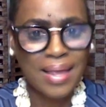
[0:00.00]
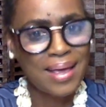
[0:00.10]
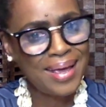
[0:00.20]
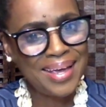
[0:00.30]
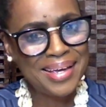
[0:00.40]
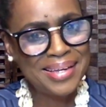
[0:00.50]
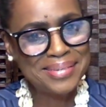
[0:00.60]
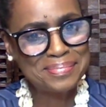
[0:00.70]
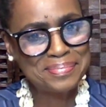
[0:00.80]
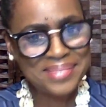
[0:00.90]
And
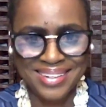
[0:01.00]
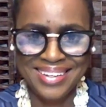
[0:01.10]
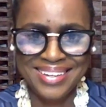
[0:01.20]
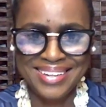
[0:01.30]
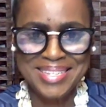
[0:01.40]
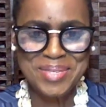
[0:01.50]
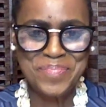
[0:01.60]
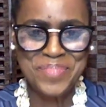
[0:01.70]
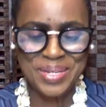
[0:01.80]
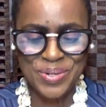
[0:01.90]
he is a
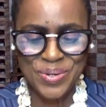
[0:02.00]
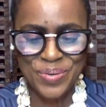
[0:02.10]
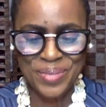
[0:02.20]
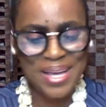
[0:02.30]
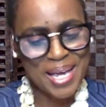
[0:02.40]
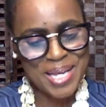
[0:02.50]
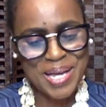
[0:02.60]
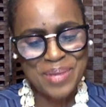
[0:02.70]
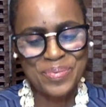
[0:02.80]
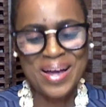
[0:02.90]
mentor, and
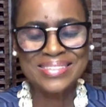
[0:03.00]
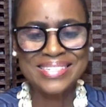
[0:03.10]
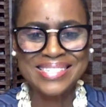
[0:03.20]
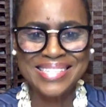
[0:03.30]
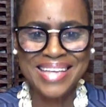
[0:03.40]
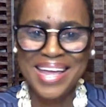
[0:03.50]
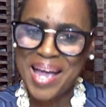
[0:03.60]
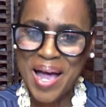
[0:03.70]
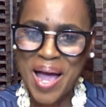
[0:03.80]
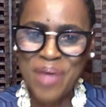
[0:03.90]
I'm proud to say
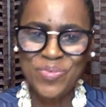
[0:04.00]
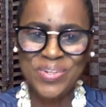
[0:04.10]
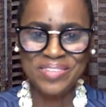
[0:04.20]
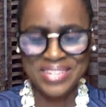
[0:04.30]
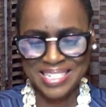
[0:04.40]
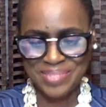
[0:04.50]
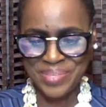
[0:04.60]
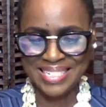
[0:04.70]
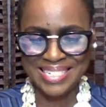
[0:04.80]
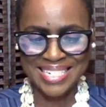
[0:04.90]
I'm one of his
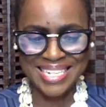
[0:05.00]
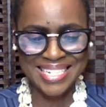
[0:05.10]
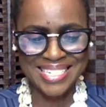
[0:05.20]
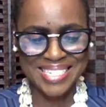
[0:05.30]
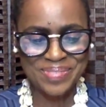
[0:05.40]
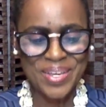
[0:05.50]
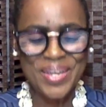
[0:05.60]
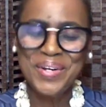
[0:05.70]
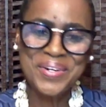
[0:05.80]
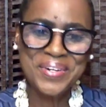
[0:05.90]
mentees.
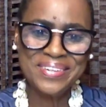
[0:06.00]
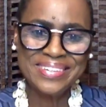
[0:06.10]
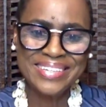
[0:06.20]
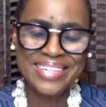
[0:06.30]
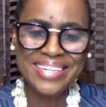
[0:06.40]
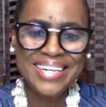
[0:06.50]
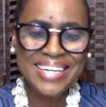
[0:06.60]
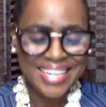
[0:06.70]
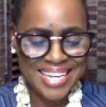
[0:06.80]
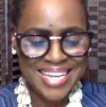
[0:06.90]
Currently,
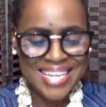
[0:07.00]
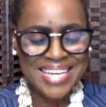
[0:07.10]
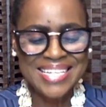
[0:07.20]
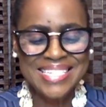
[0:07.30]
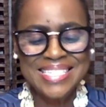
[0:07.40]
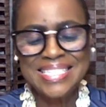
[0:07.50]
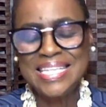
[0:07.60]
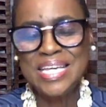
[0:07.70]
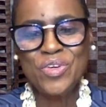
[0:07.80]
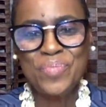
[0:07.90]
he is the
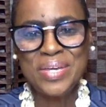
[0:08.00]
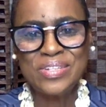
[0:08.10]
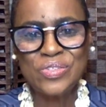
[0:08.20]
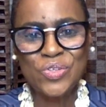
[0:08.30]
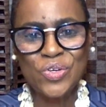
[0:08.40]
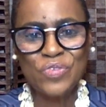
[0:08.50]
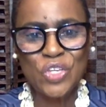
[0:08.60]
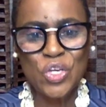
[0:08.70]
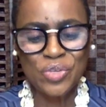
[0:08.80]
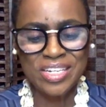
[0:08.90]
senior minister of the
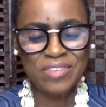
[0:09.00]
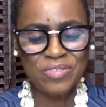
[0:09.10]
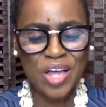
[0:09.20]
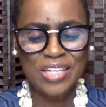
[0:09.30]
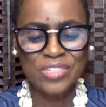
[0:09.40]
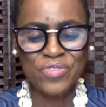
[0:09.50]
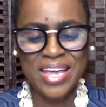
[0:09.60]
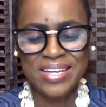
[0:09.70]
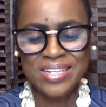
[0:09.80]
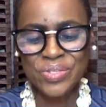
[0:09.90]
Unity of Las
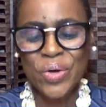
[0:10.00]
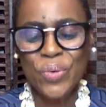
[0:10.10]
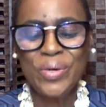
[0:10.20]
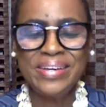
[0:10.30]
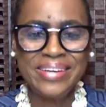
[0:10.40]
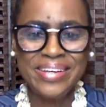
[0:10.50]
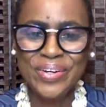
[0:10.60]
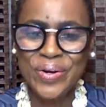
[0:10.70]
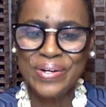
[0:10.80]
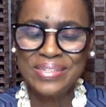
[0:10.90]
Vegas, where he
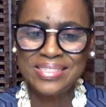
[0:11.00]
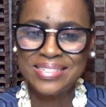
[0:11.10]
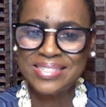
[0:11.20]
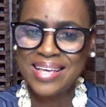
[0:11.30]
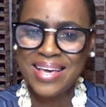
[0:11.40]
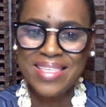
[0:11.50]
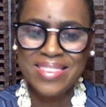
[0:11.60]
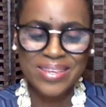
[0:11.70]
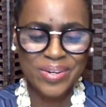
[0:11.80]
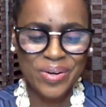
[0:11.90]
encourages
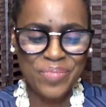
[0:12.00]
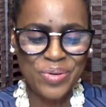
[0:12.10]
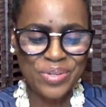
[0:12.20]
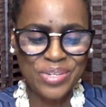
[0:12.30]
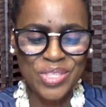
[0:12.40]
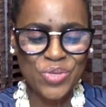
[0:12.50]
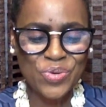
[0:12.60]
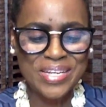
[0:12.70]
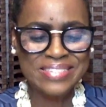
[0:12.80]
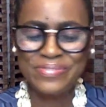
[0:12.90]
the community through
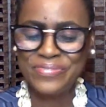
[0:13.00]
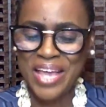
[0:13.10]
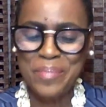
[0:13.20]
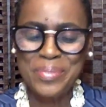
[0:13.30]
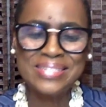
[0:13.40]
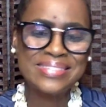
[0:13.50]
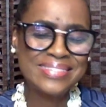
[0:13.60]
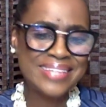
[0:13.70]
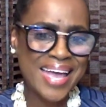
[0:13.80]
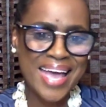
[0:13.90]
his famous
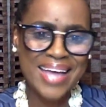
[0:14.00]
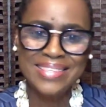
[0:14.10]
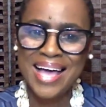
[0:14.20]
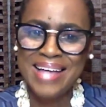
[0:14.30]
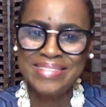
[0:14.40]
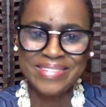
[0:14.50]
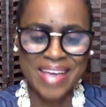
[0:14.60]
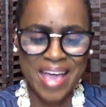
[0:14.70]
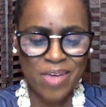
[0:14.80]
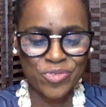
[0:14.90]
taglines and
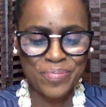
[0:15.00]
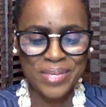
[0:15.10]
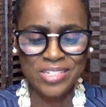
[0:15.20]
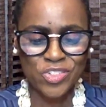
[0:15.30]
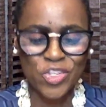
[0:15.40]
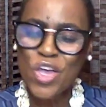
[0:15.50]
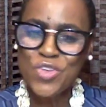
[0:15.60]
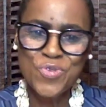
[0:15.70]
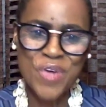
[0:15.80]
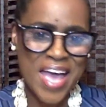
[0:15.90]
affirmation,
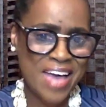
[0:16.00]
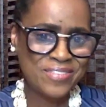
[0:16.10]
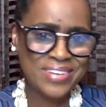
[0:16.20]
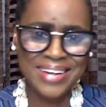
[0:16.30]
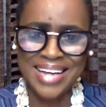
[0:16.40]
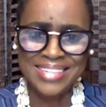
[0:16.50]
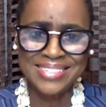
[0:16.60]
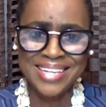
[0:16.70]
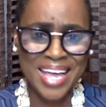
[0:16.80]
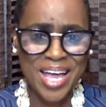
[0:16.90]
"You have got
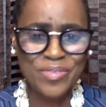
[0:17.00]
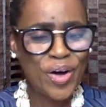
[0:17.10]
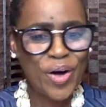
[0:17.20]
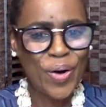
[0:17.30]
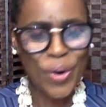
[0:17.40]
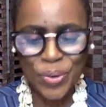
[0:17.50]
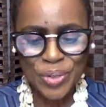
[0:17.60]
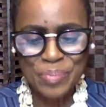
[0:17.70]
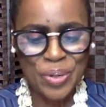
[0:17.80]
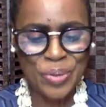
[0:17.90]
to have
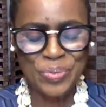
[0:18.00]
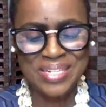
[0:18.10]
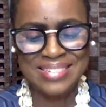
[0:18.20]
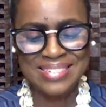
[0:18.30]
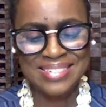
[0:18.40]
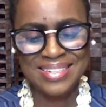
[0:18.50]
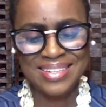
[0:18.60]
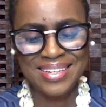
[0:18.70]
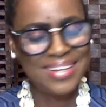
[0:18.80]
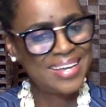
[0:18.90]
holy boldness,
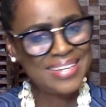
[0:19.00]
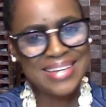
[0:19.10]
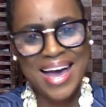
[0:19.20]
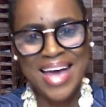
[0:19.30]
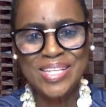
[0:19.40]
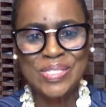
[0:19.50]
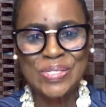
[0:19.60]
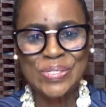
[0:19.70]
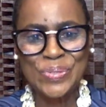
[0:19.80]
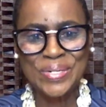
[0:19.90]
and God is the
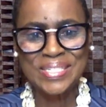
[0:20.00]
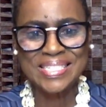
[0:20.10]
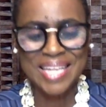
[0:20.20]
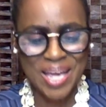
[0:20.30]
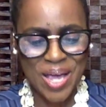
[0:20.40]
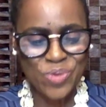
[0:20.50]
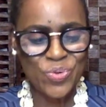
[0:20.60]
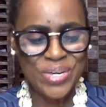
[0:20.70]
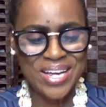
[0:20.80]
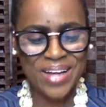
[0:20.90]
source, and
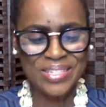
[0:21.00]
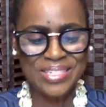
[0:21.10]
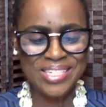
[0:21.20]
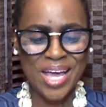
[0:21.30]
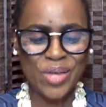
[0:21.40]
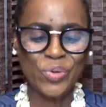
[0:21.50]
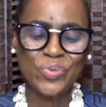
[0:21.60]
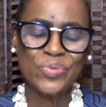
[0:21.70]
we are the channel."